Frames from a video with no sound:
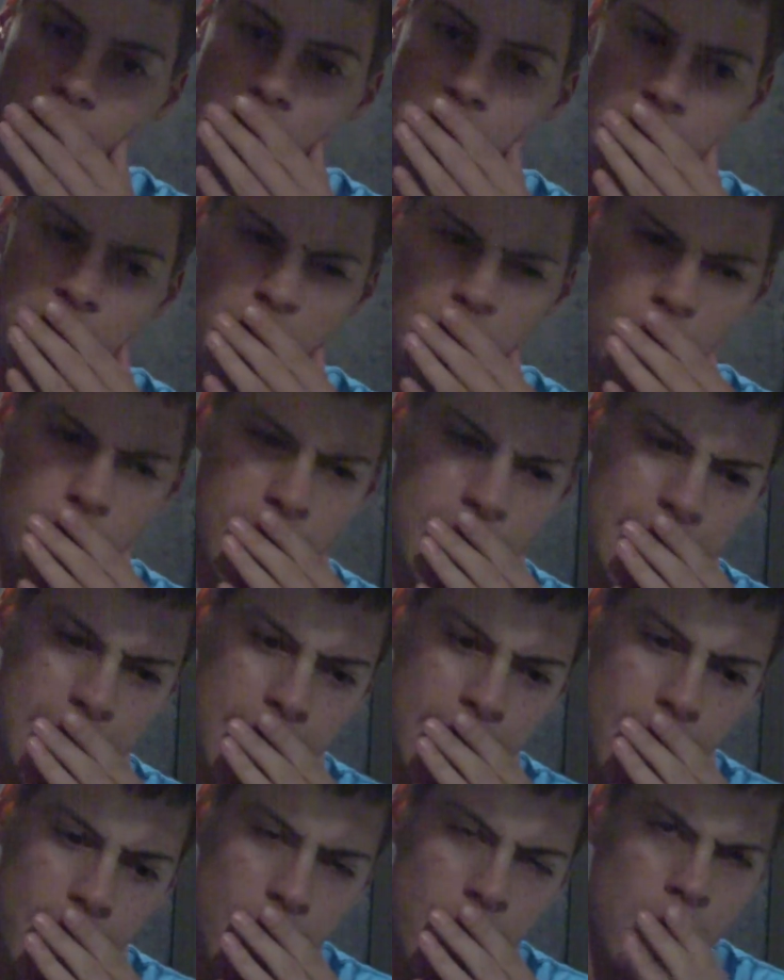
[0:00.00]
So
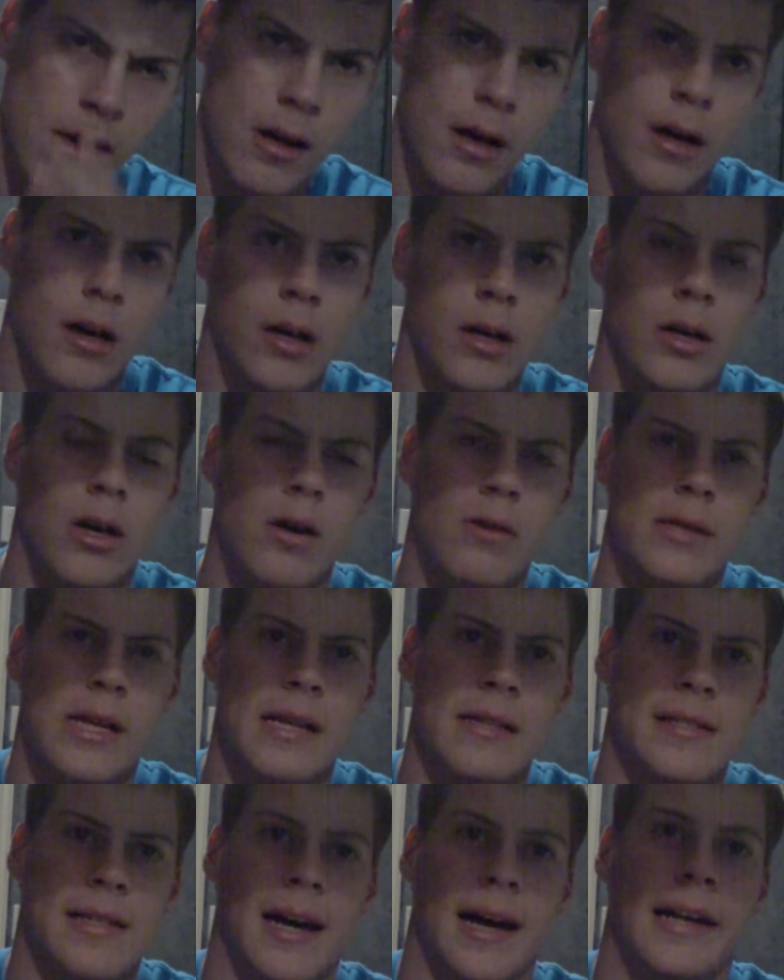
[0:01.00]
he goes
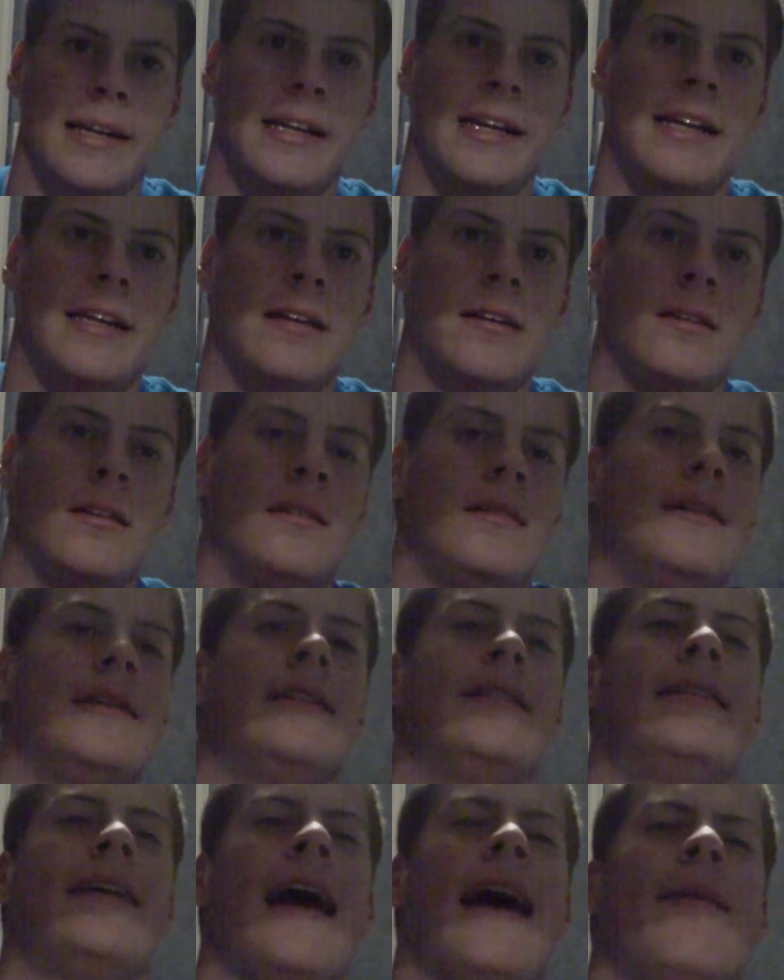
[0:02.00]
outside and he
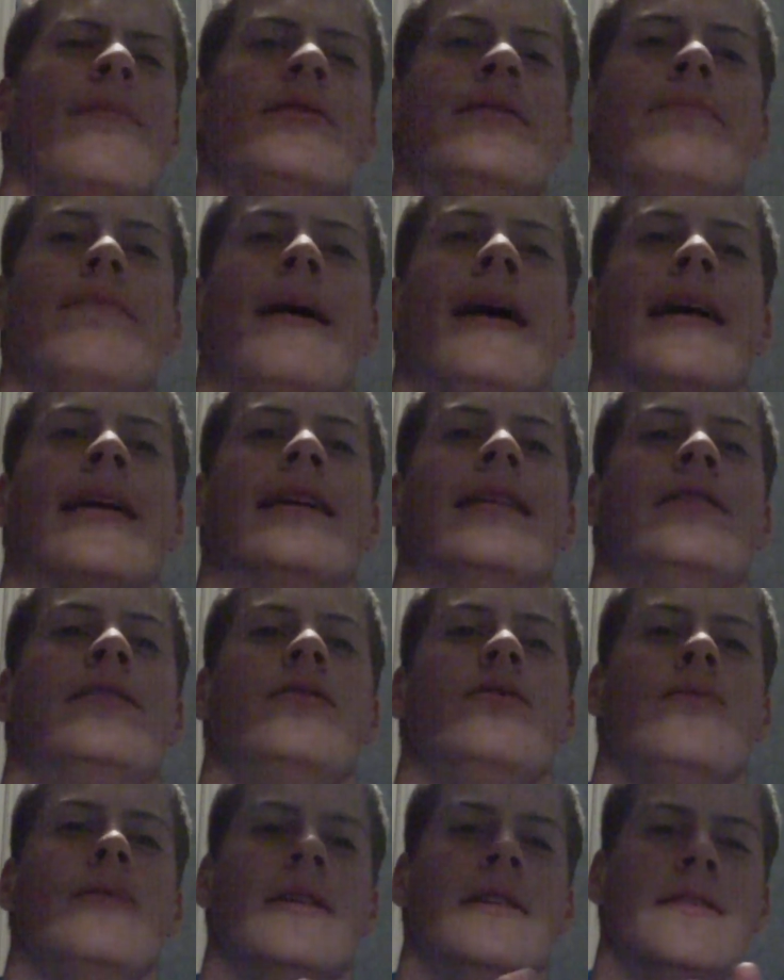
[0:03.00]
taps back
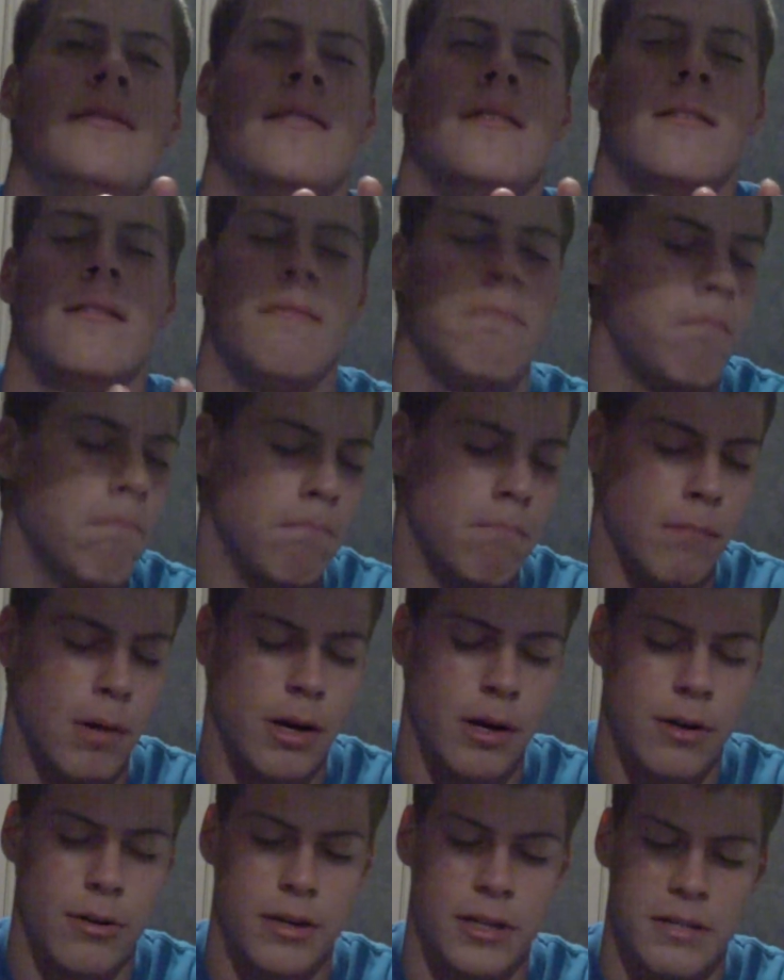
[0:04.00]
into his
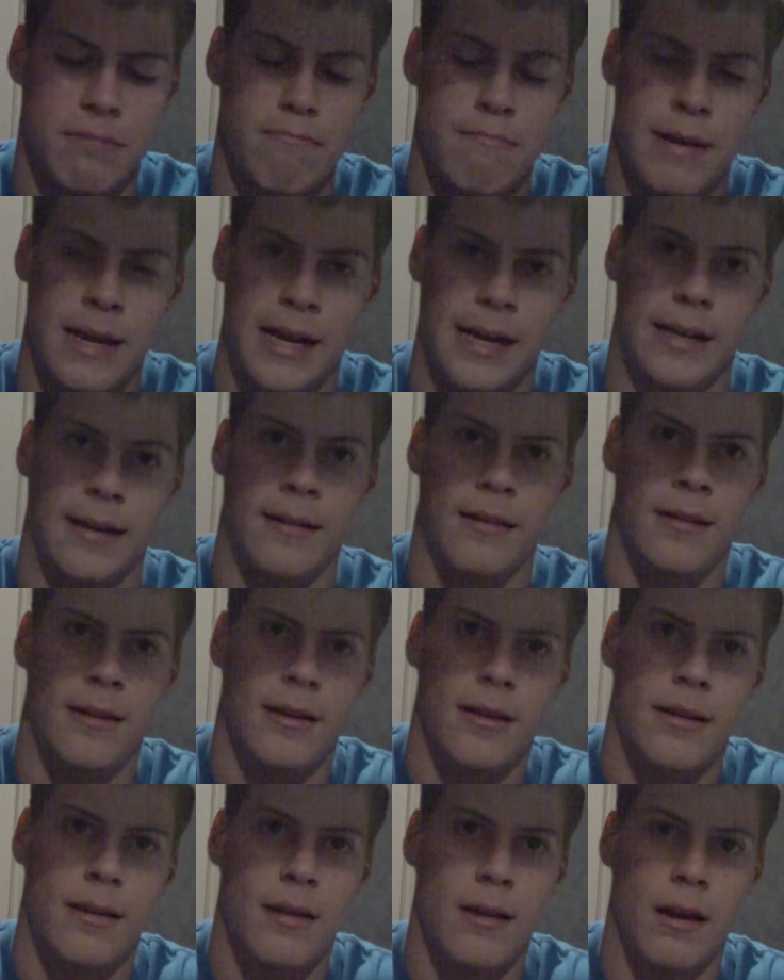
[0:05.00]
murderous being
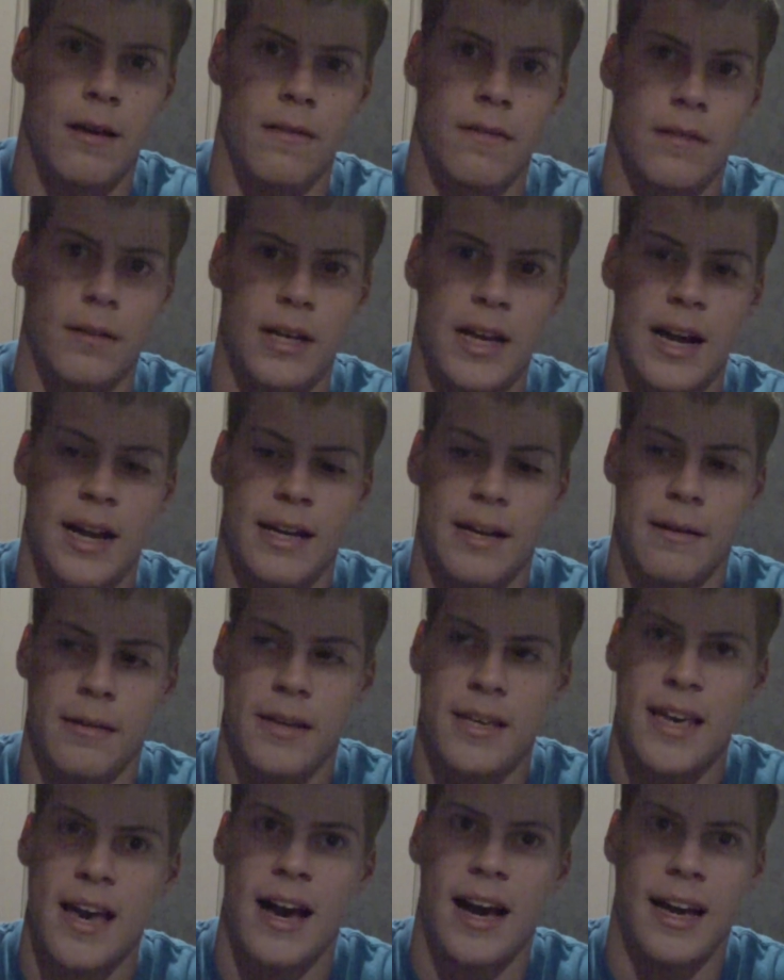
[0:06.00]
of a kind of
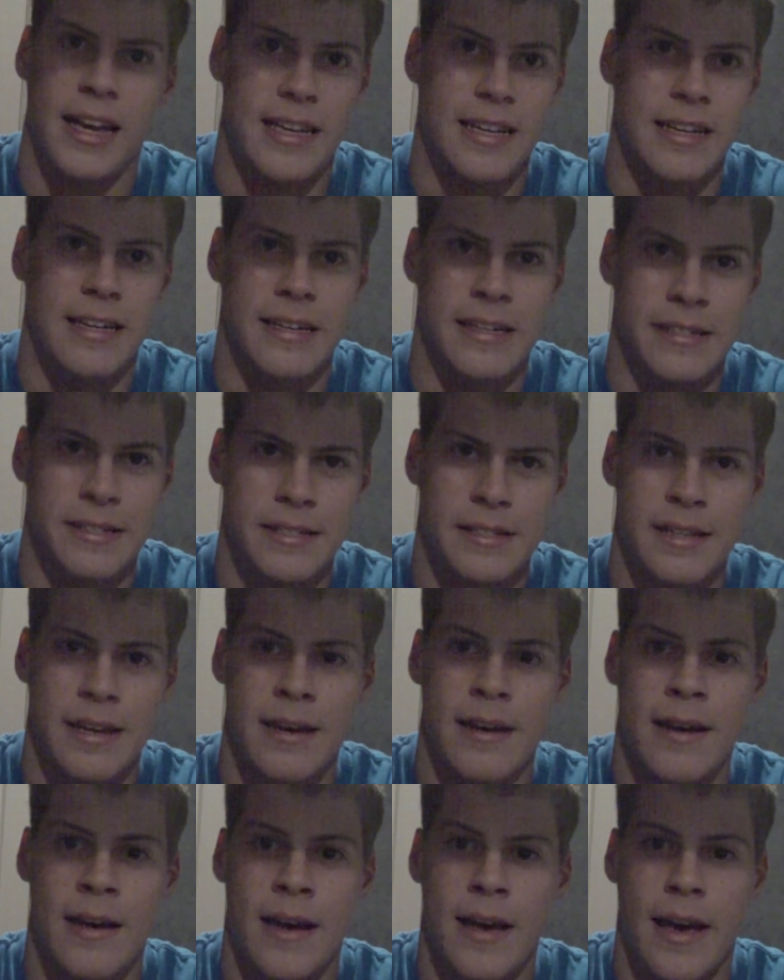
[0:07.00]
guy he is.
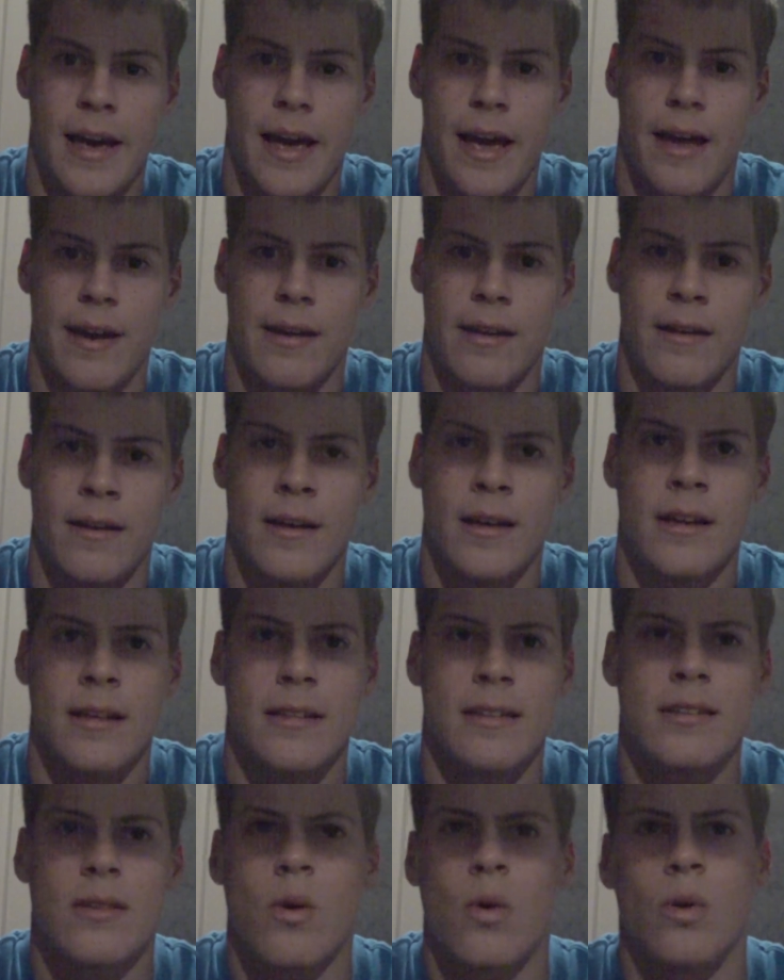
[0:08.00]
And
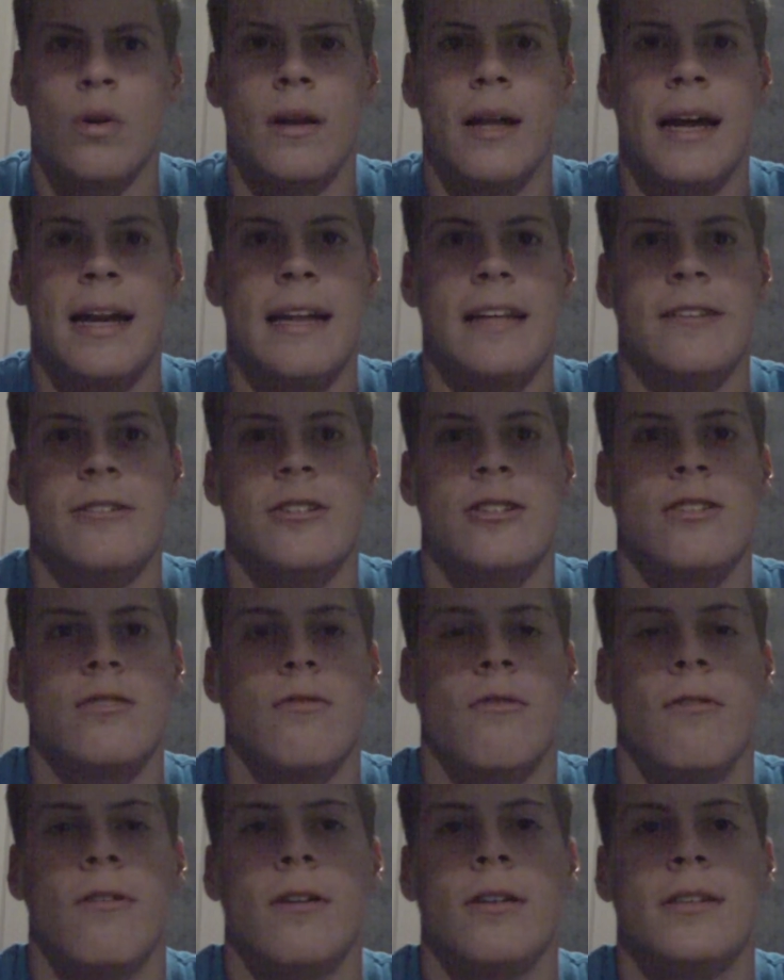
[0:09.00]
this old lady's just
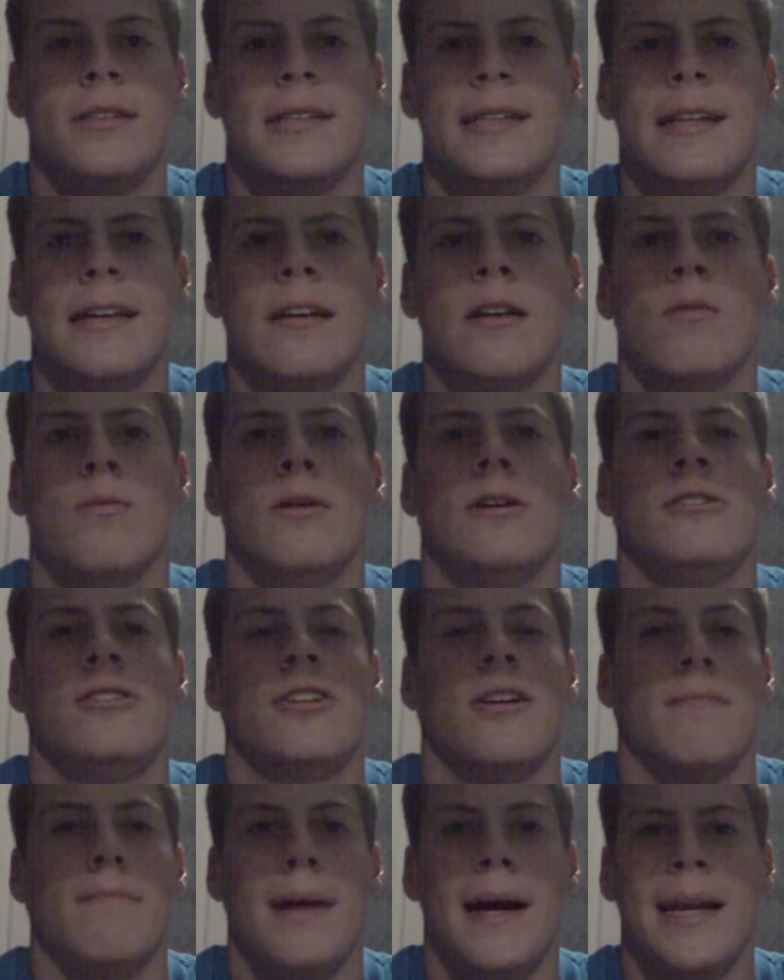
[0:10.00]
sitting in her
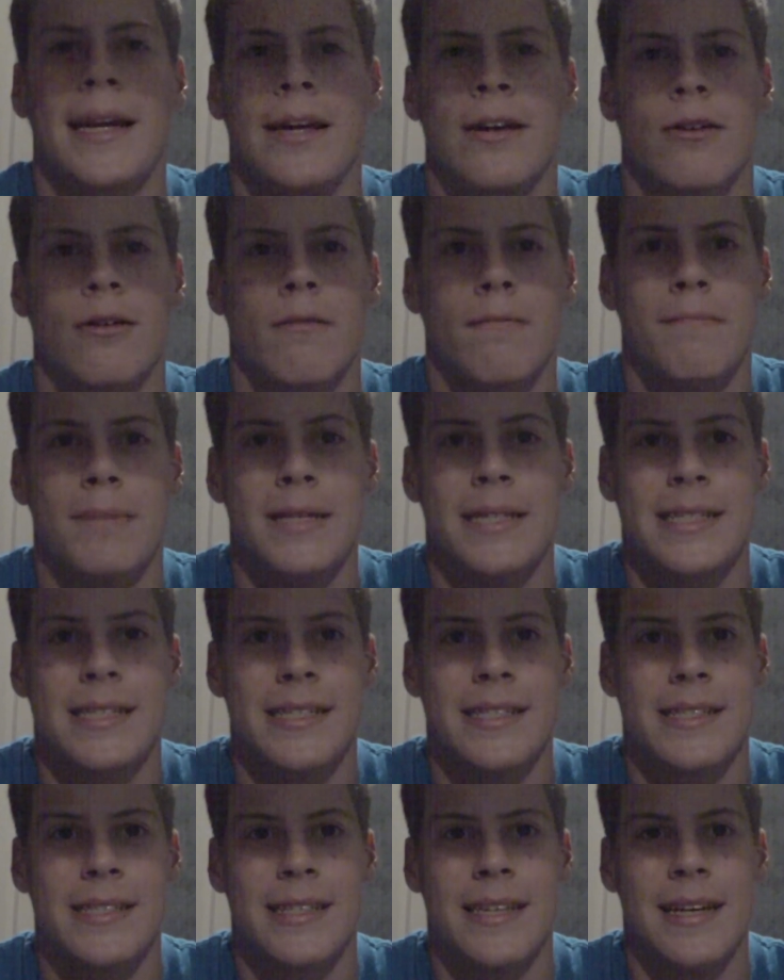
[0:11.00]
wheelchair, minding her own
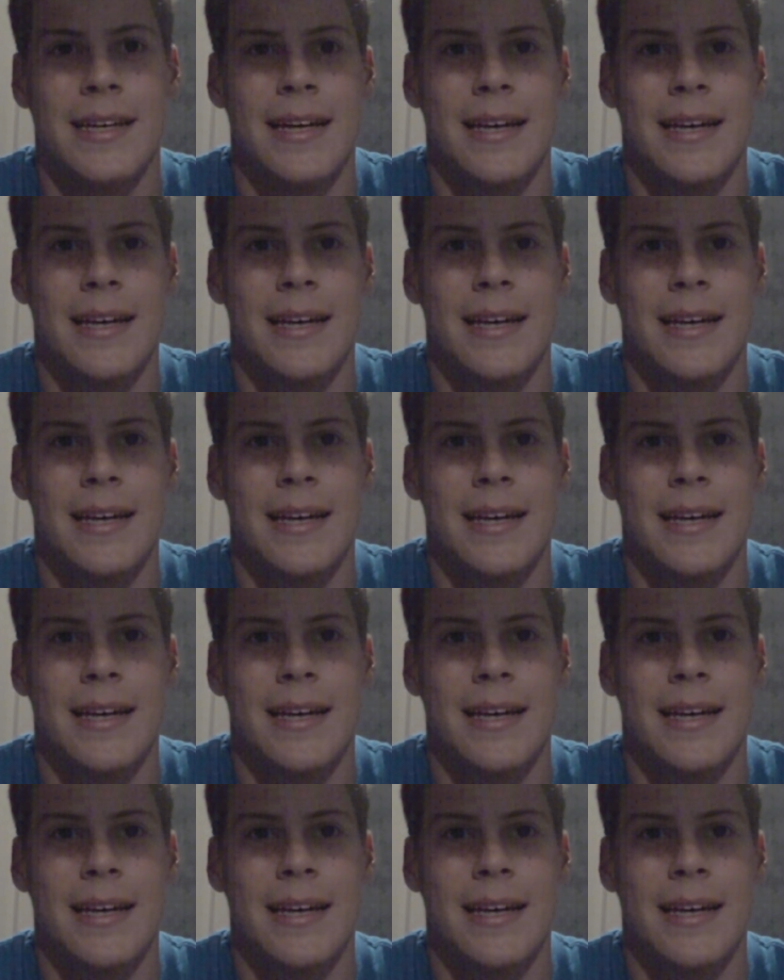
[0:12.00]
business.